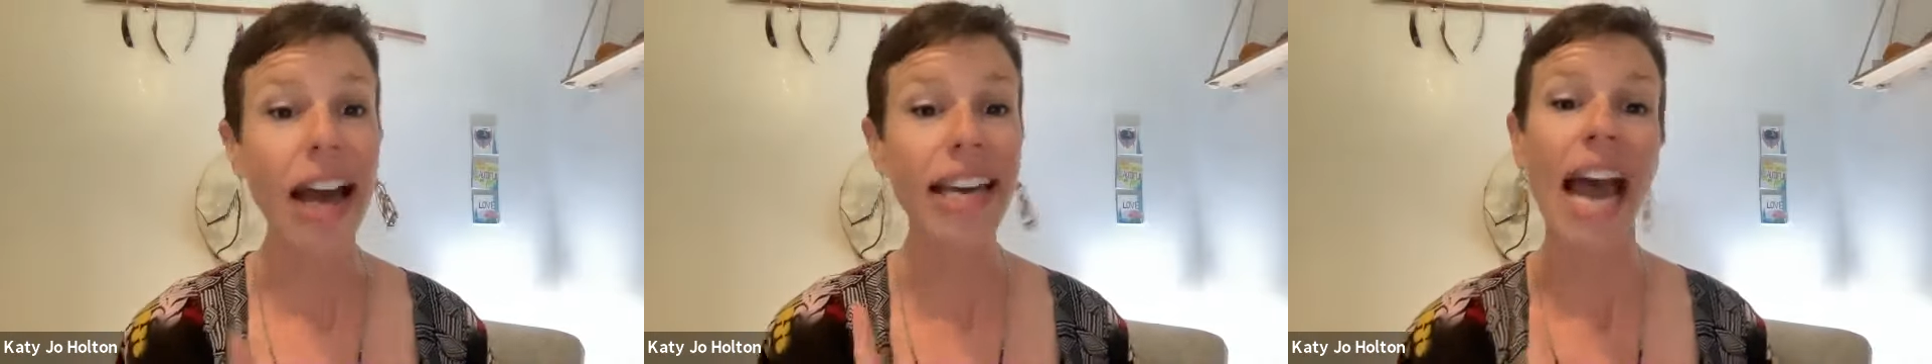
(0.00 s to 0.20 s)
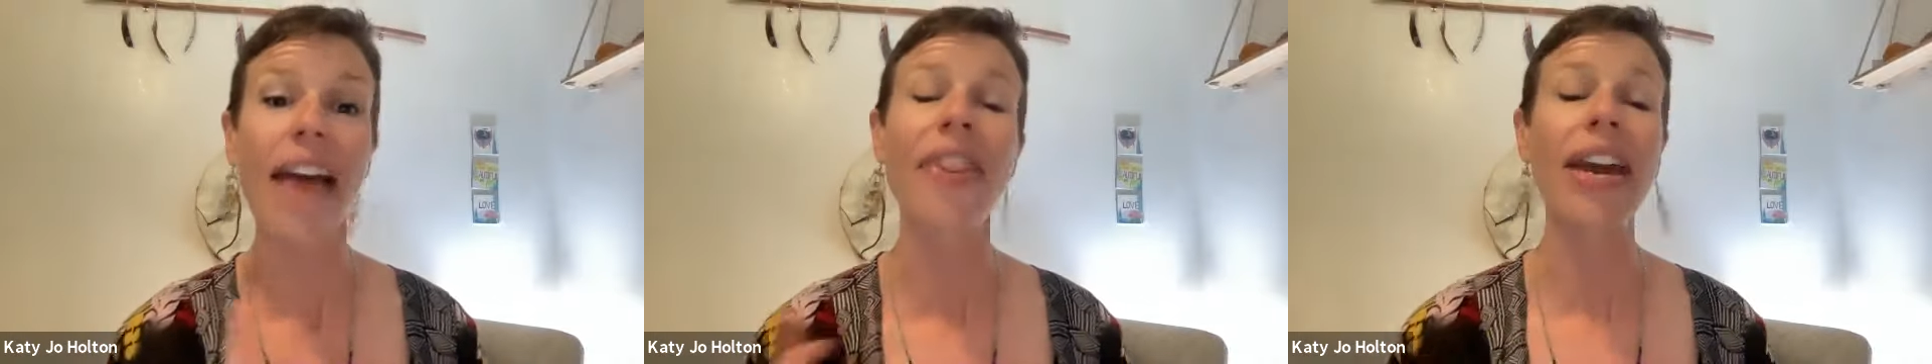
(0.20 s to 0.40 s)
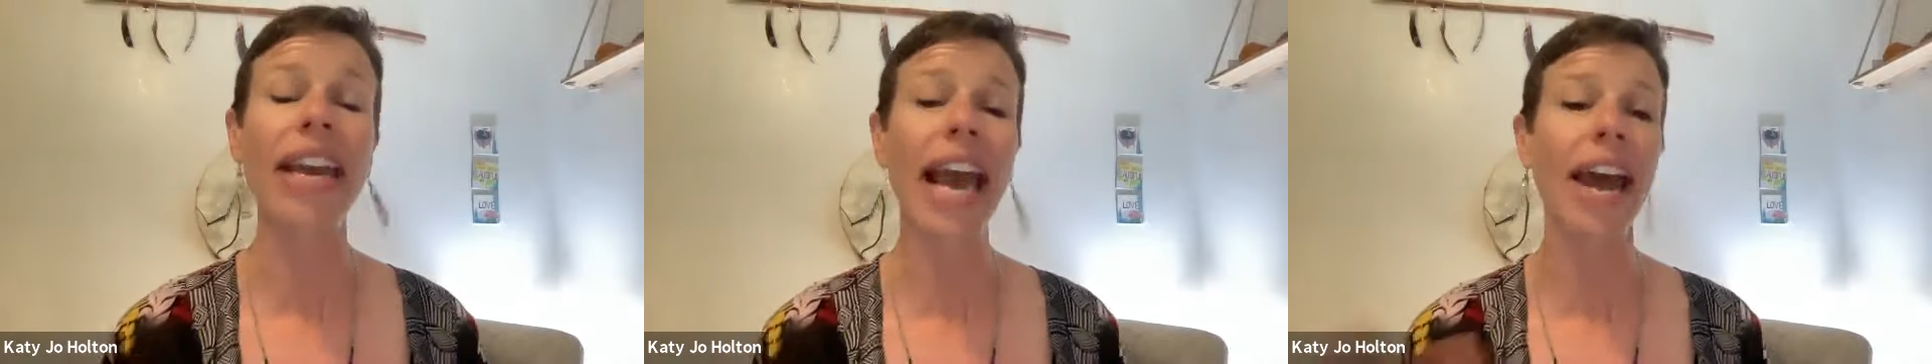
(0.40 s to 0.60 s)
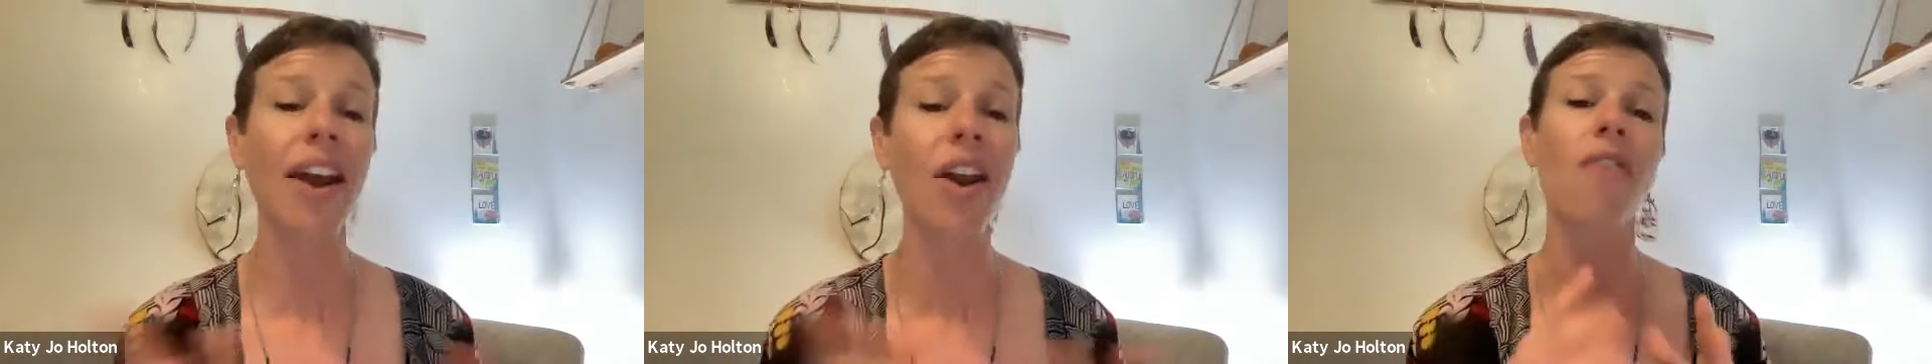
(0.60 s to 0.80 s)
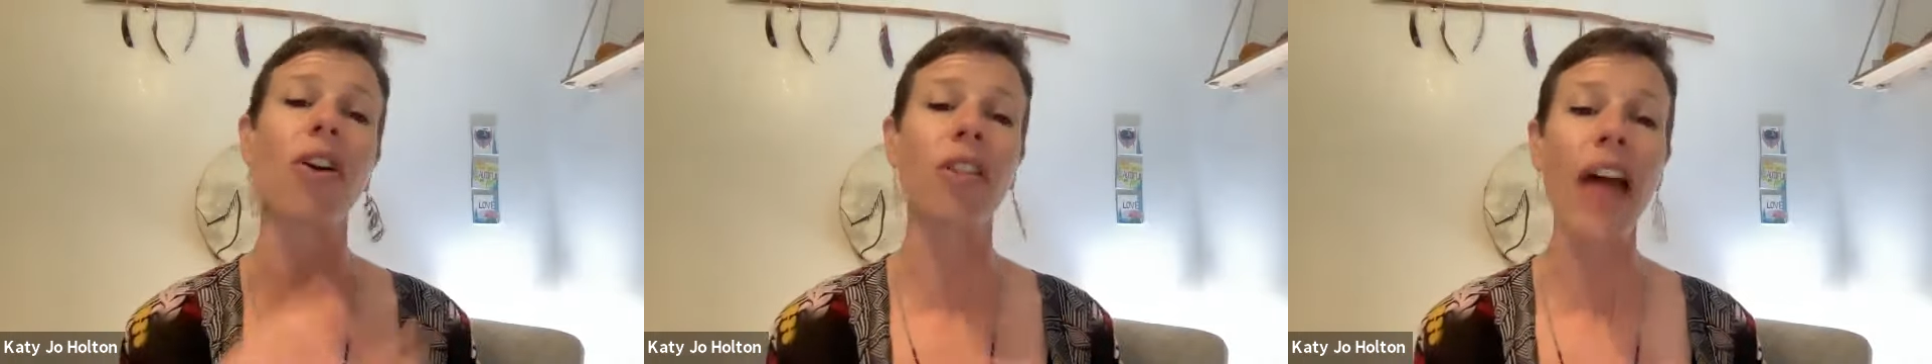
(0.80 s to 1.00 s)
Again, they
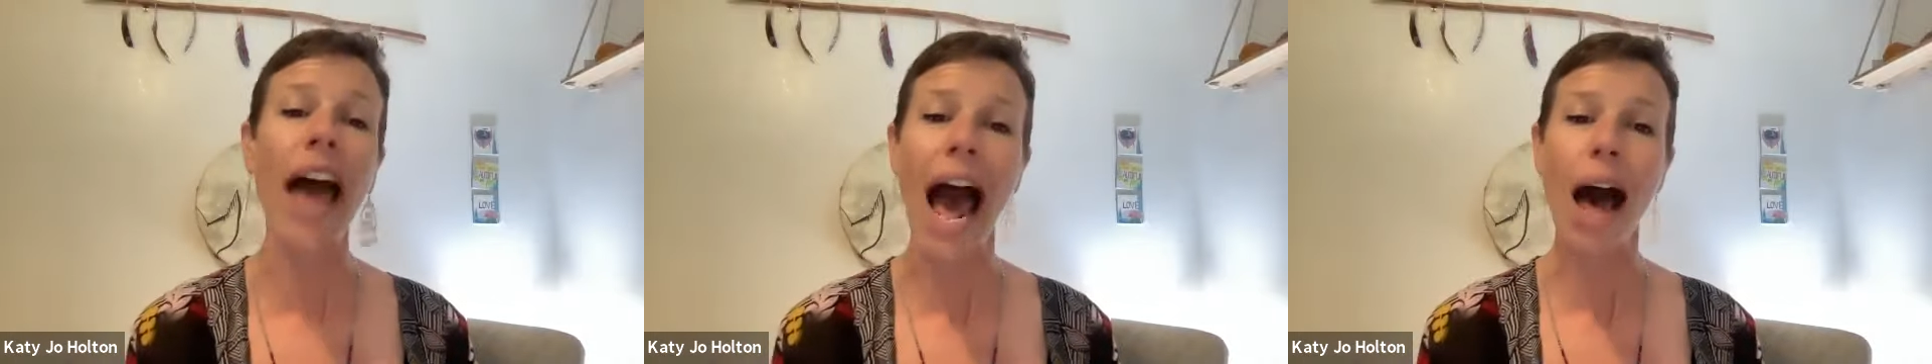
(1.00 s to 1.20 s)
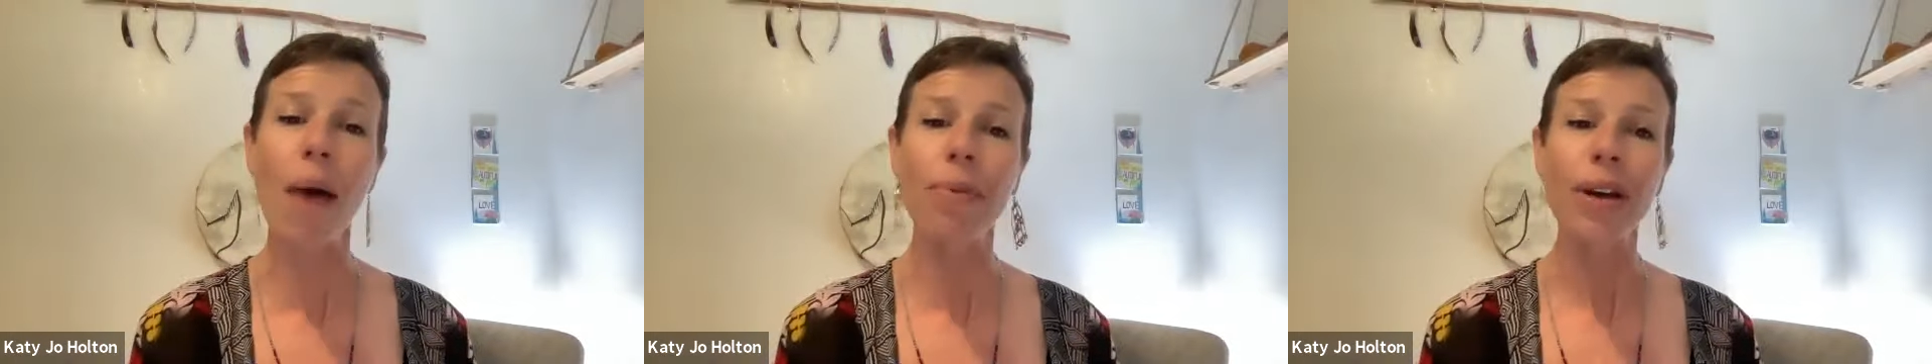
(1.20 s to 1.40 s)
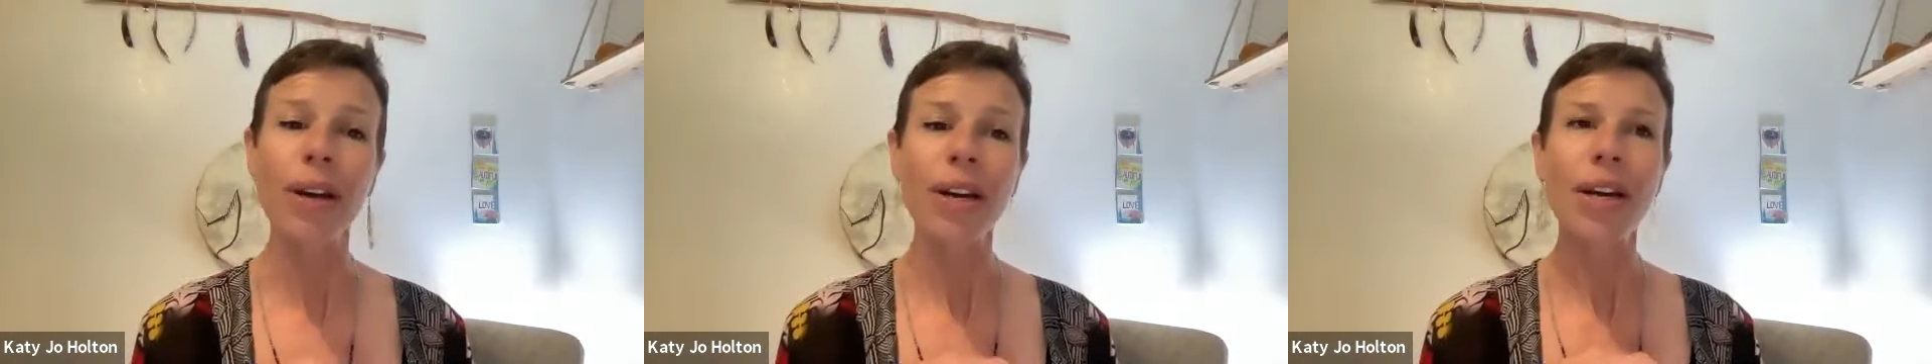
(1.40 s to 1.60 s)
can overlap,